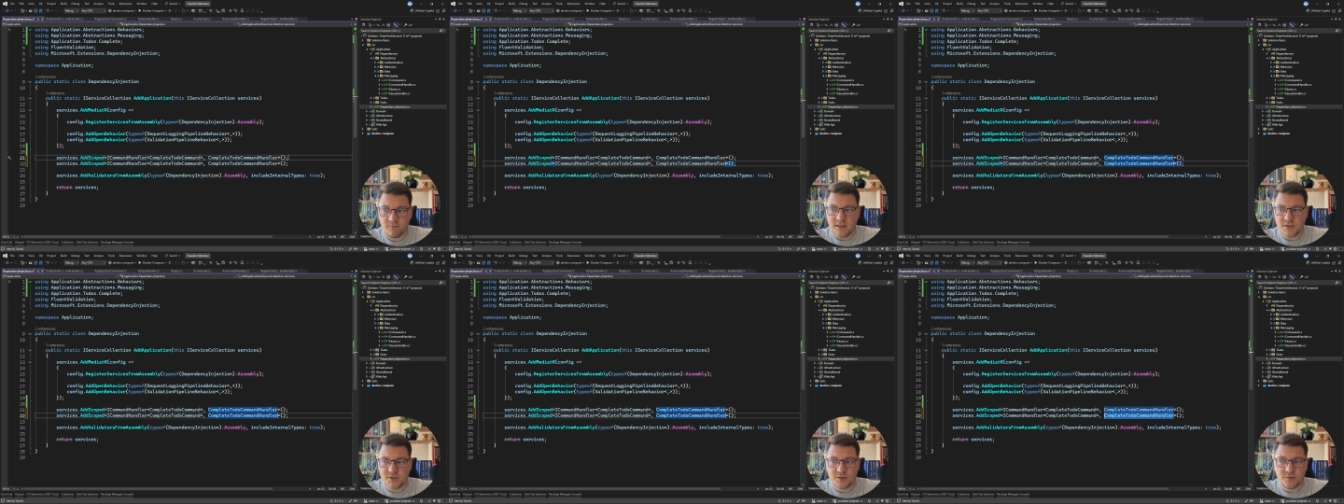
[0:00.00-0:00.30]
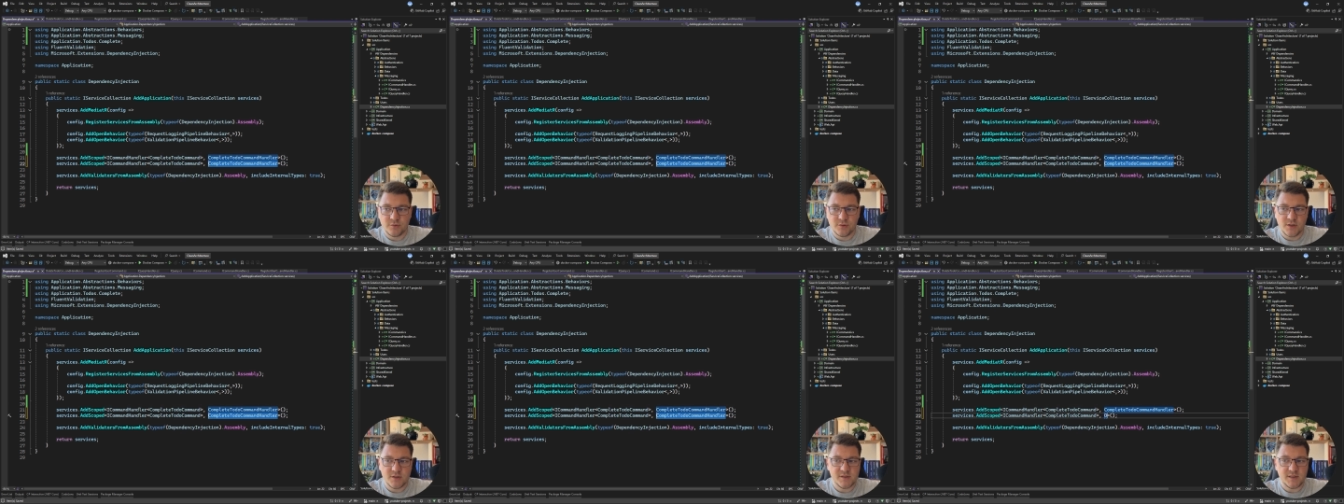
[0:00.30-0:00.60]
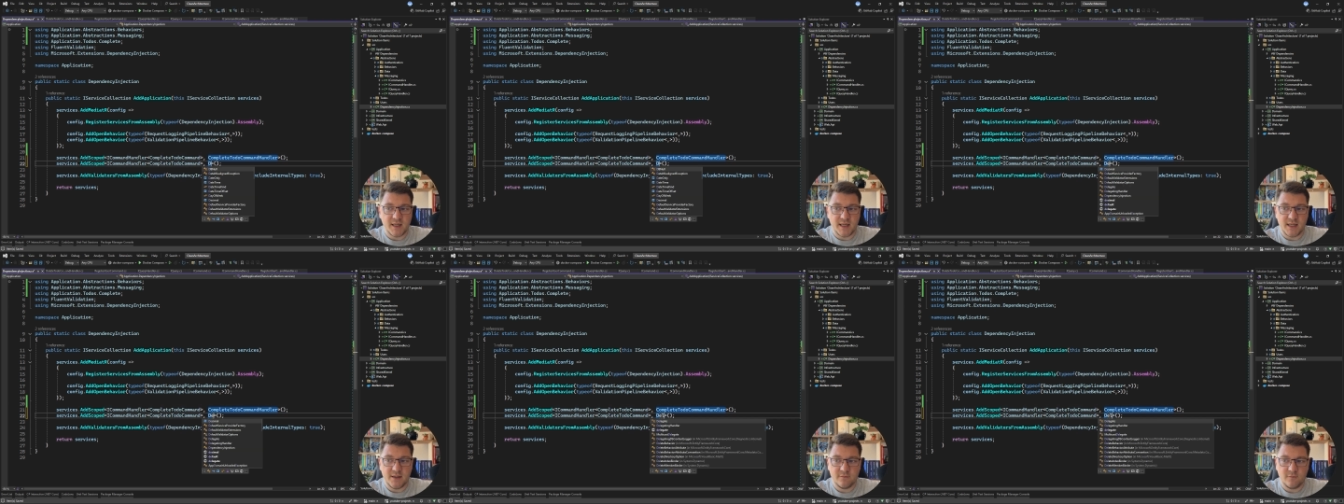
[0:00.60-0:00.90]
Let's do the
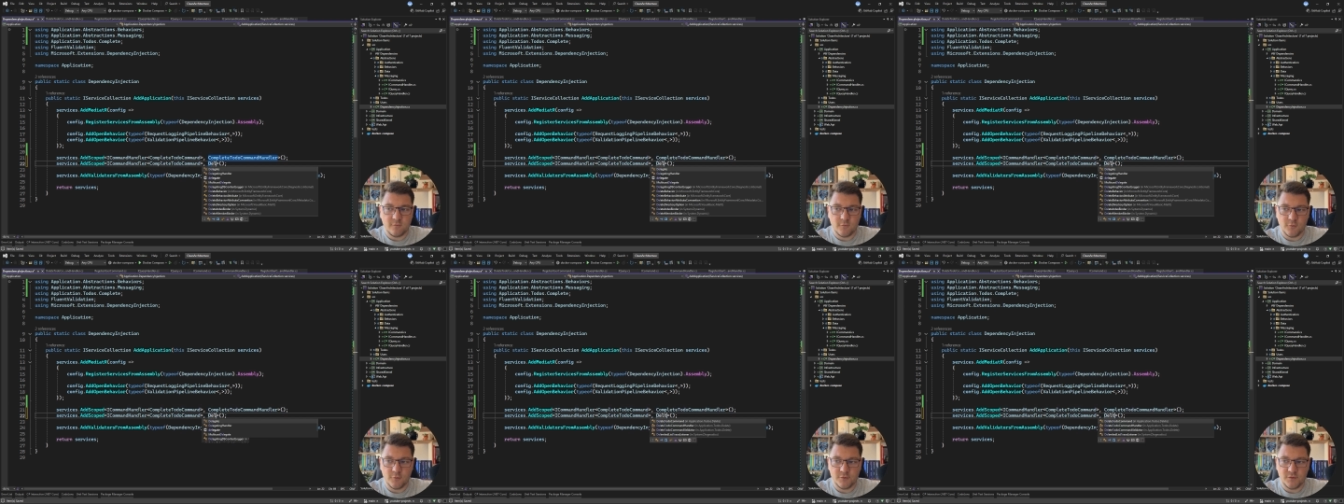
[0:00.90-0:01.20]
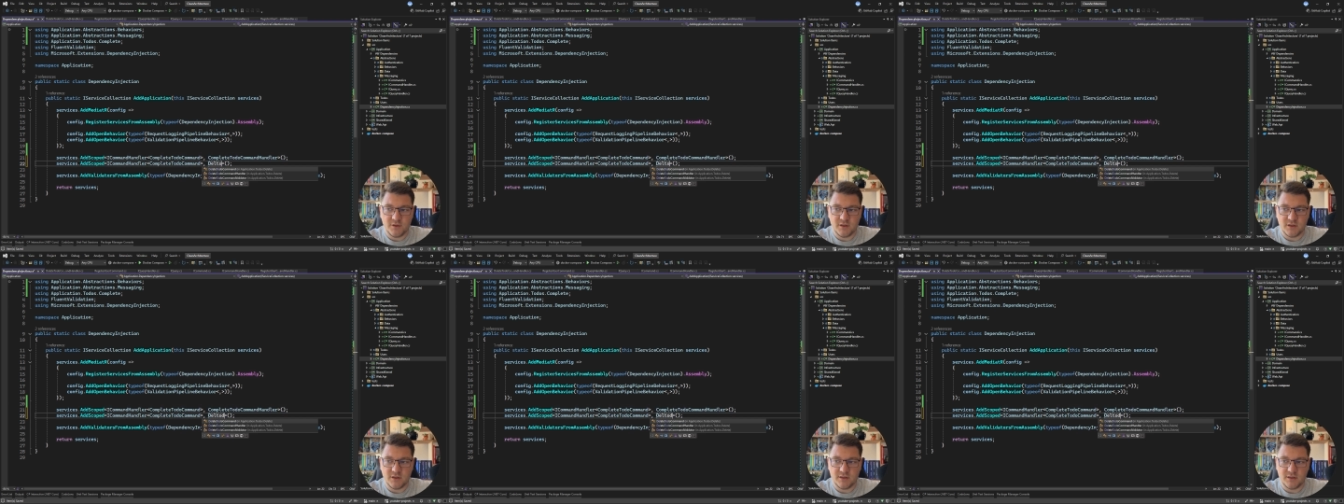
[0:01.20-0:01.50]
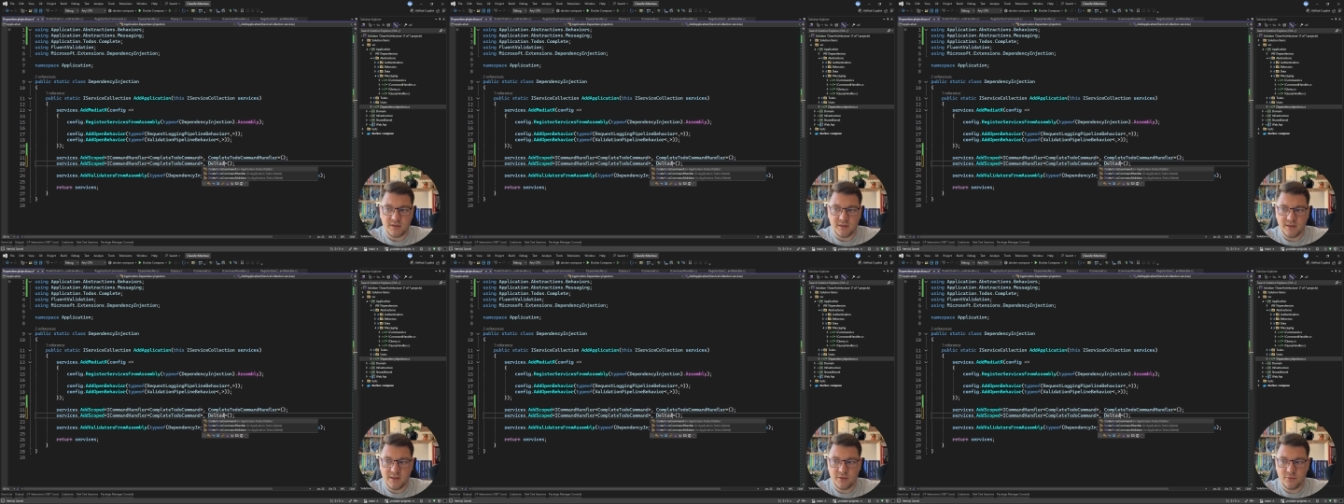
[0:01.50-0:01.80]
same for the
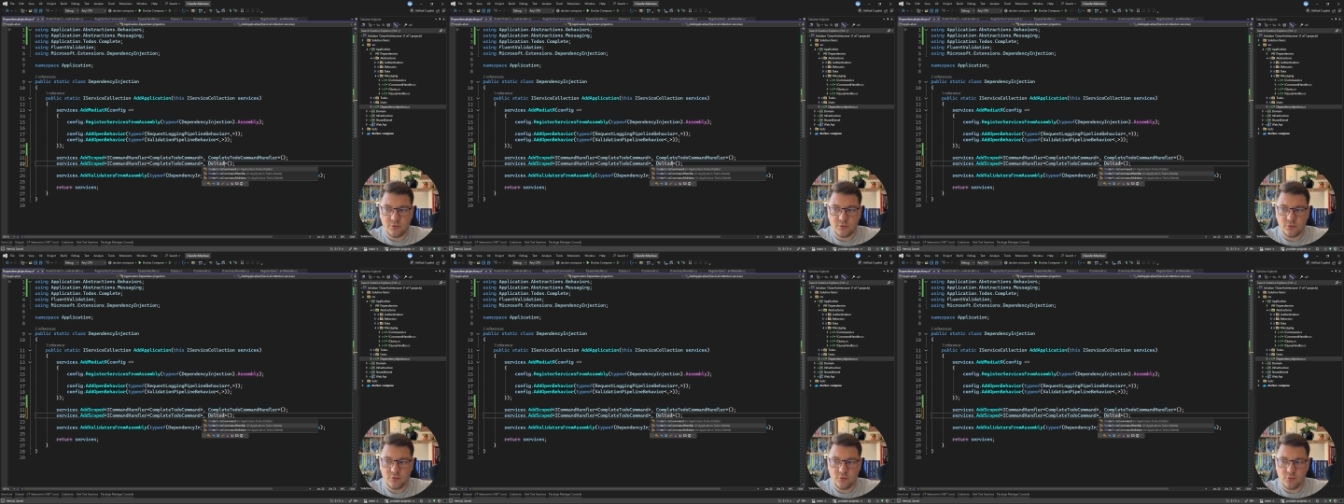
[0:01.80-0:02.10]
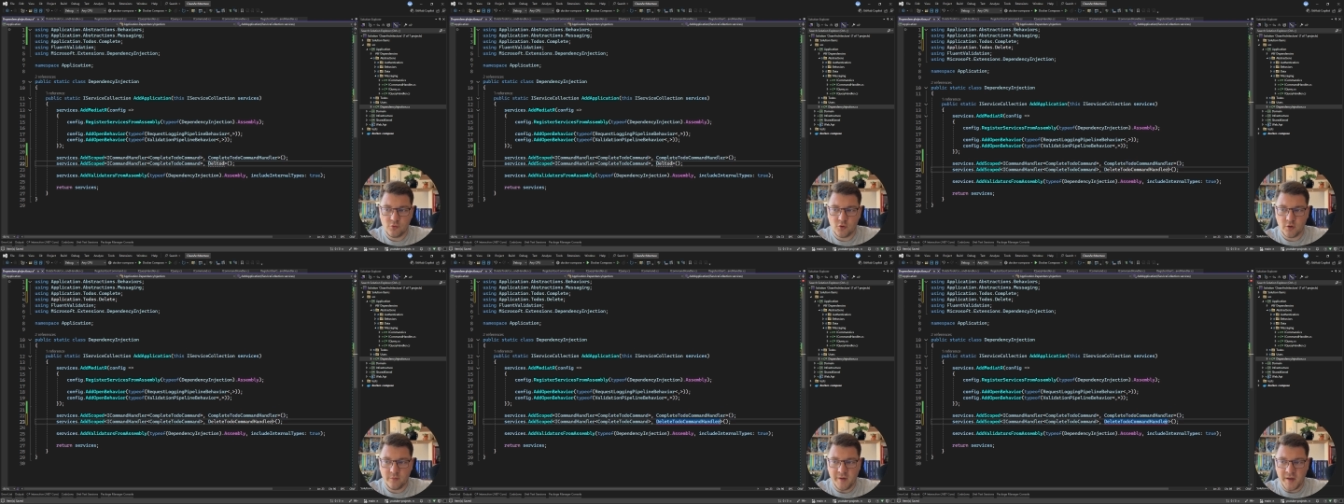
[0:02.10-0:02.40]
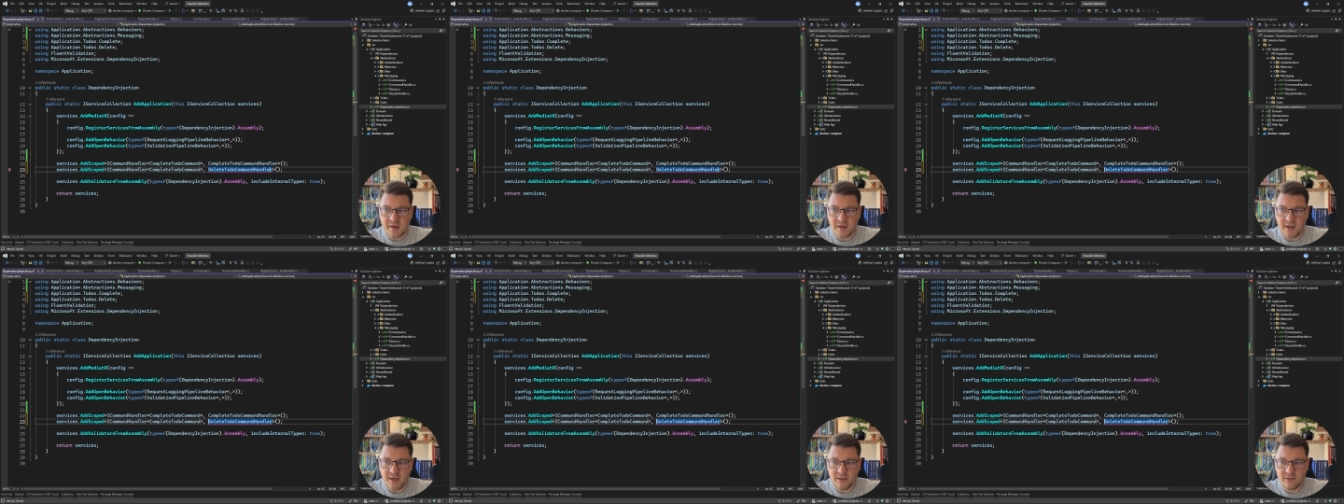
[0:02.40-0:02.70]
delete to do
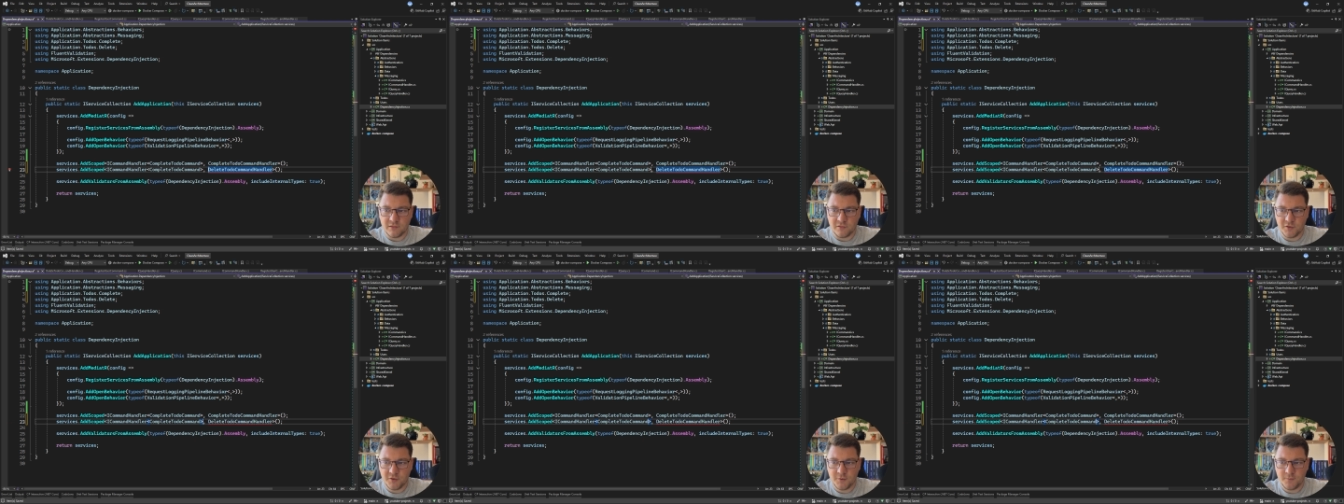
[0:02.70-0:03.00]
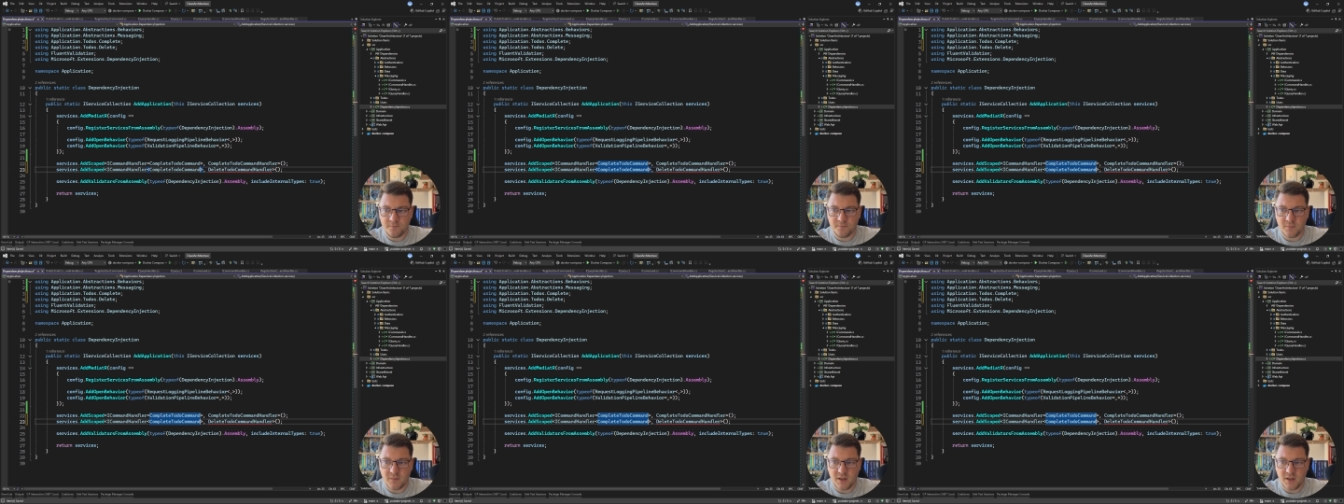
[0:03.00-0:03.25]
command handler